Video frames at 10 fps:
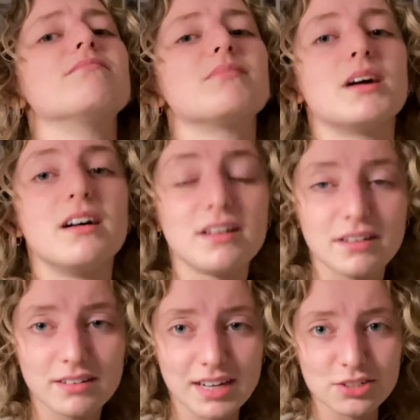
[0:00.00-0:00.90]

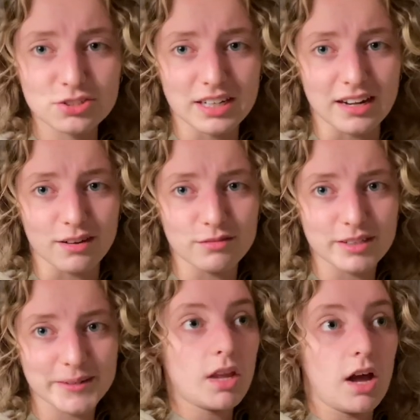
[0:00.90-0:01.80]
I actually love
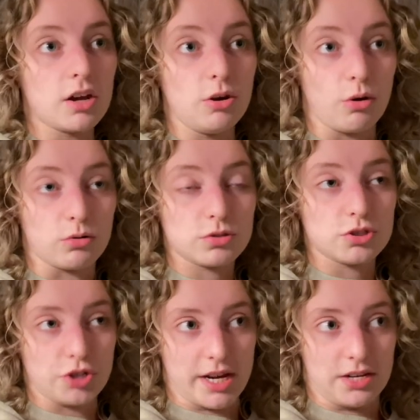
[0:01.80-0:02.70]
it. A lot's
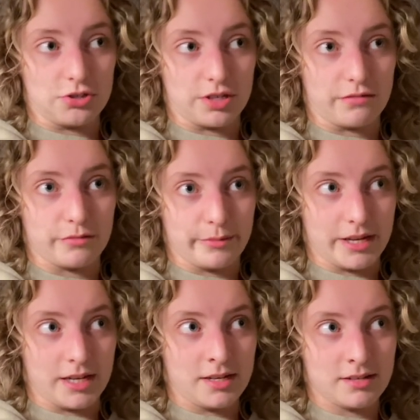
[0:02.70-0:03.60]
changing for
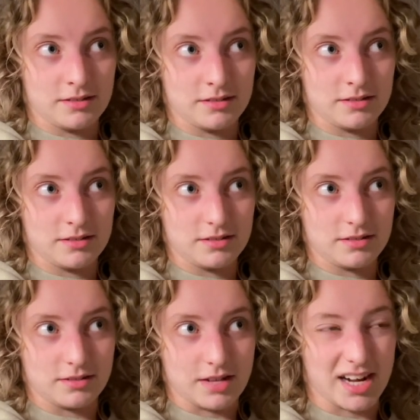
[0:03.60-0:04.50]
me,
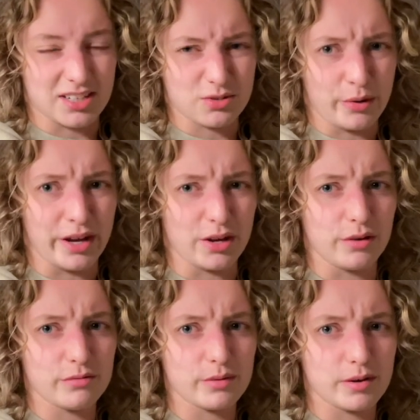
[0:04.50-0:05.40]
and it's quite
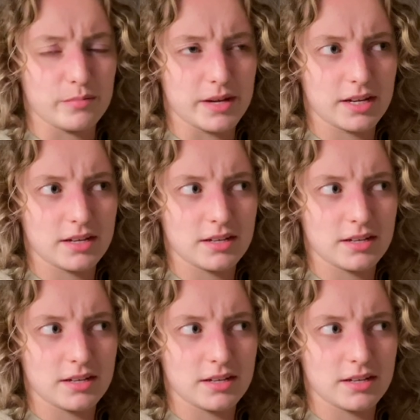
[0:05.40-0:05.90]
overwhelming.